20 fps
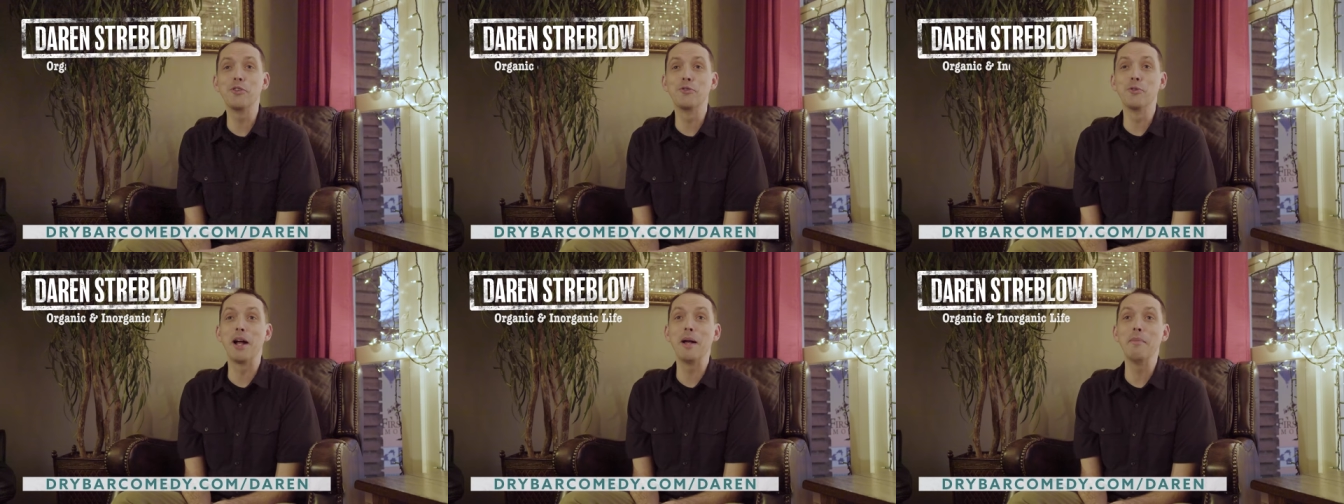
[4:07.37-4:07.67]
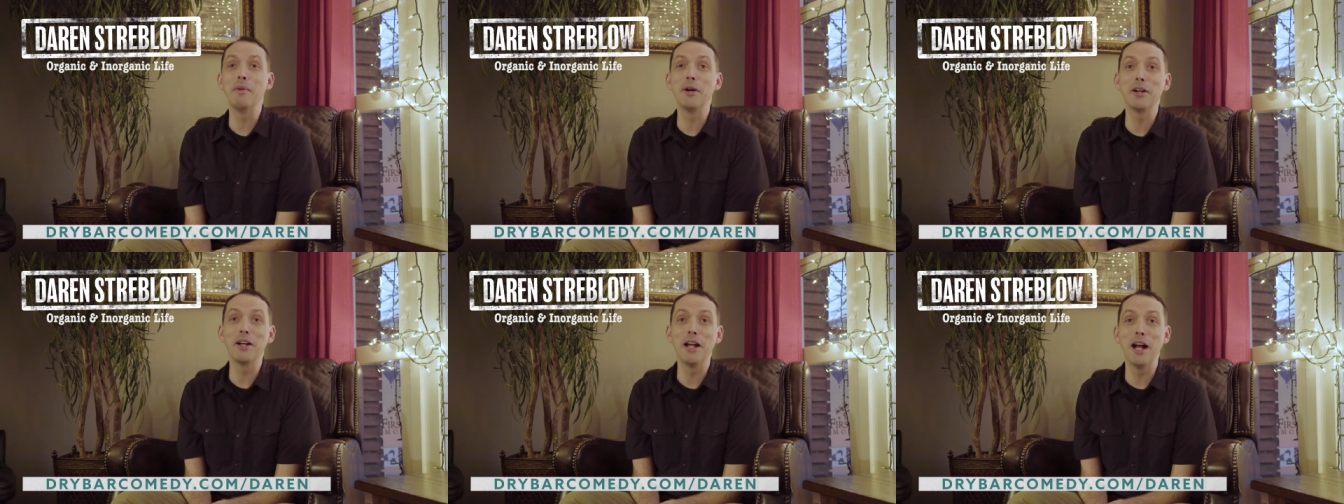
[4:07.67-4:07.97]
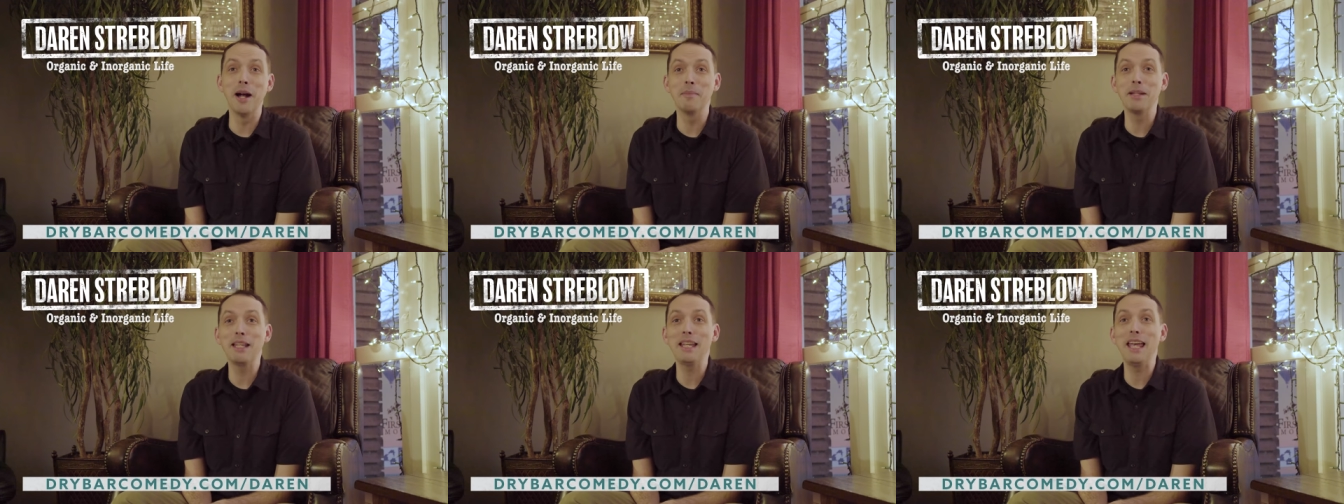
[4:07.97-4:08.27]
Drybar
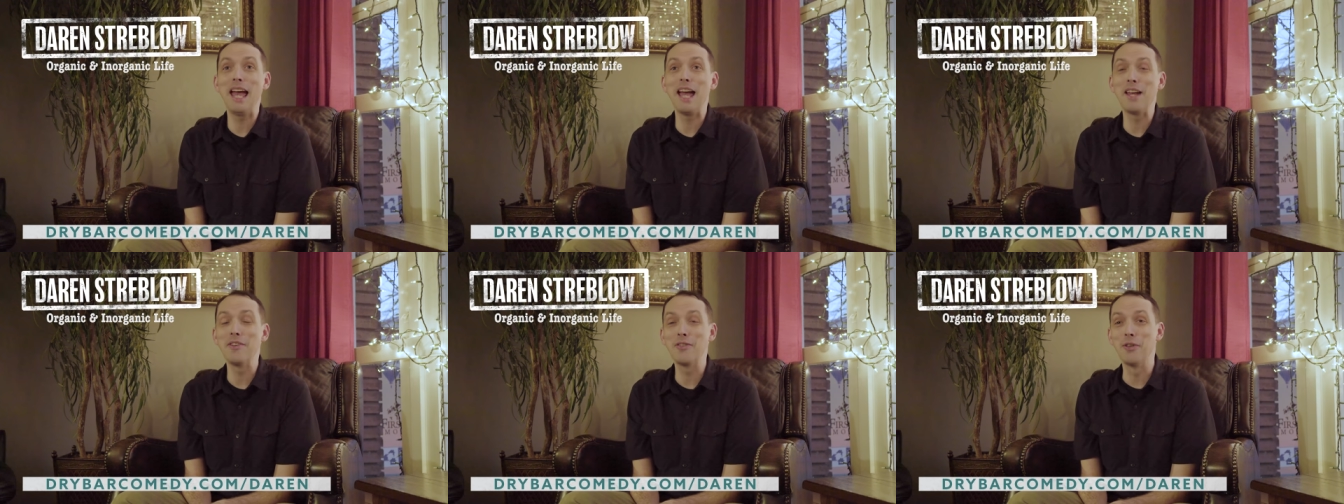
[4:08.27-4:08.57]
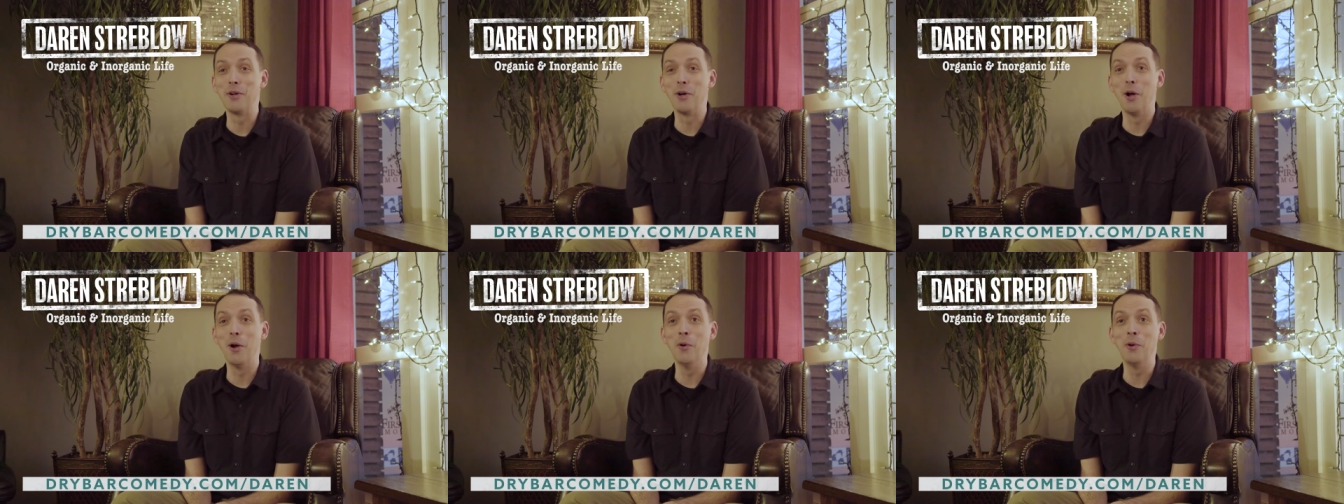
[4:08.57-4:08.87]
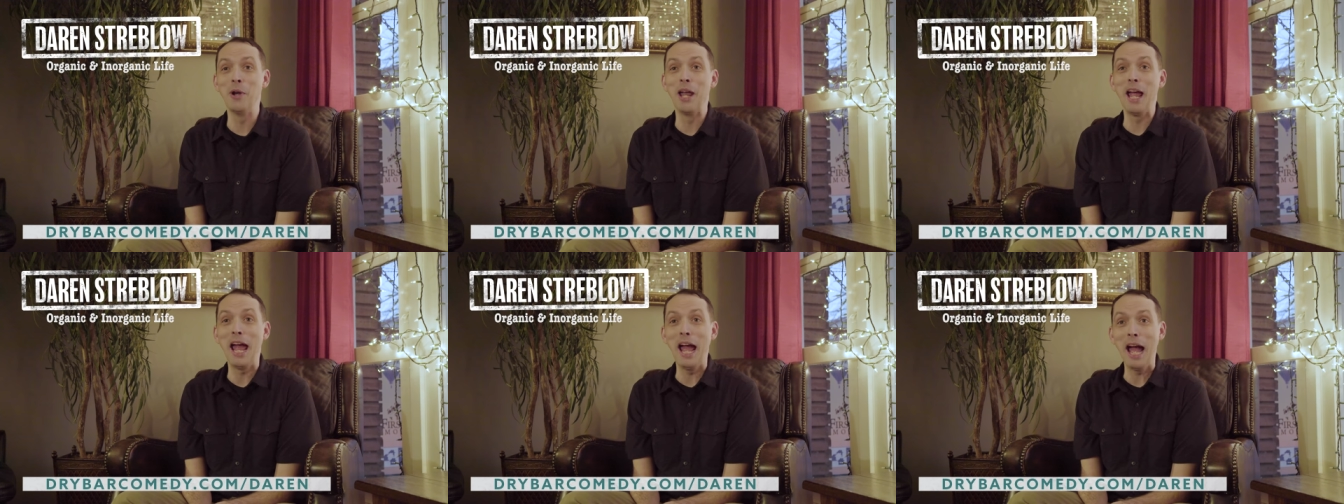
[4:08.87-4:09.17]
Comedy has their
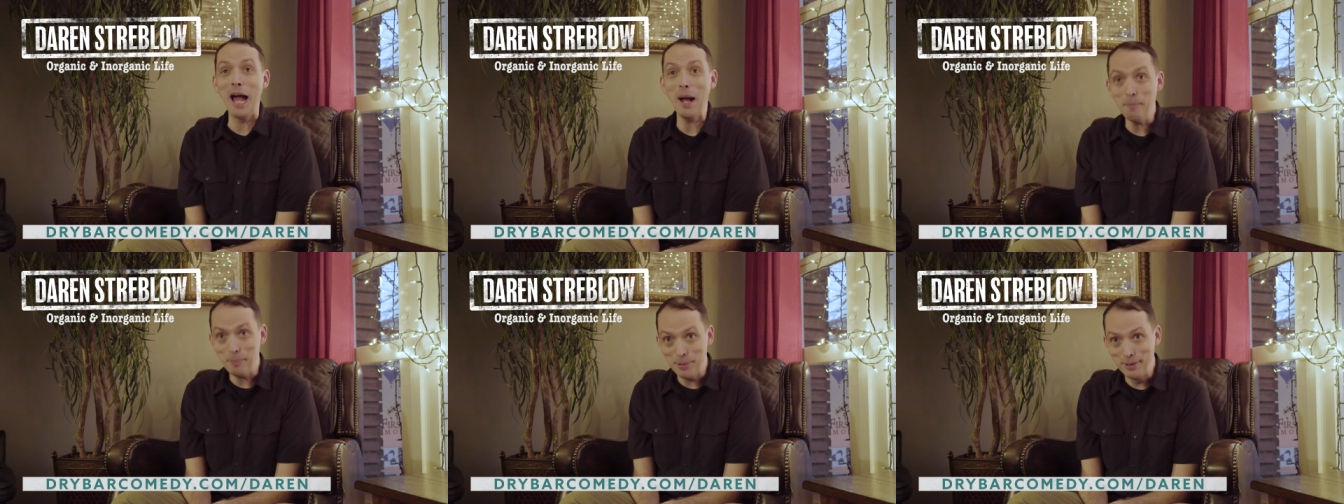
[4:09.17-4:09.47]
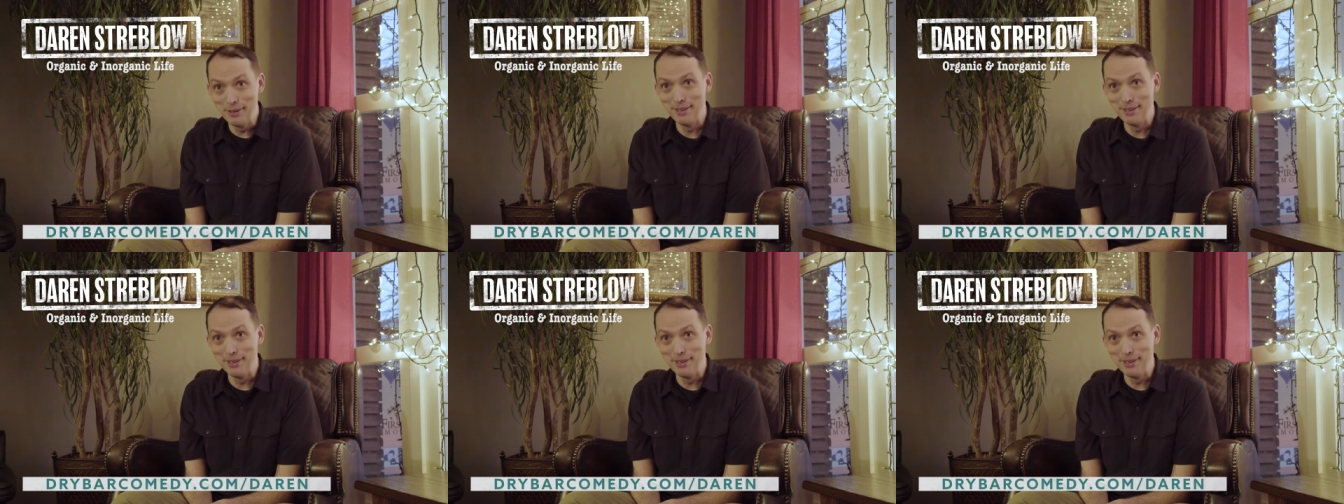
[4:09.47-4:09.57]
own app?